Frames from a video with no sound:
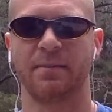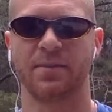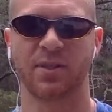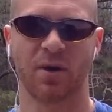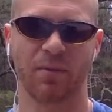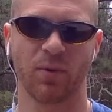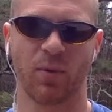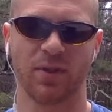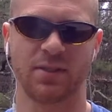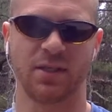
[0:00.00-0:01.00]
So I'm
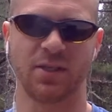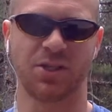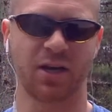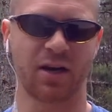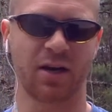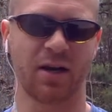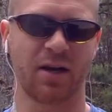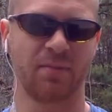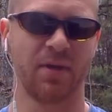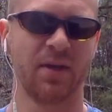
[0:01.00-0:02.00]
going to
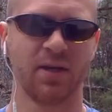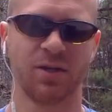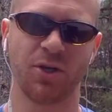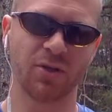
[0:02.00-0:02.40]
share two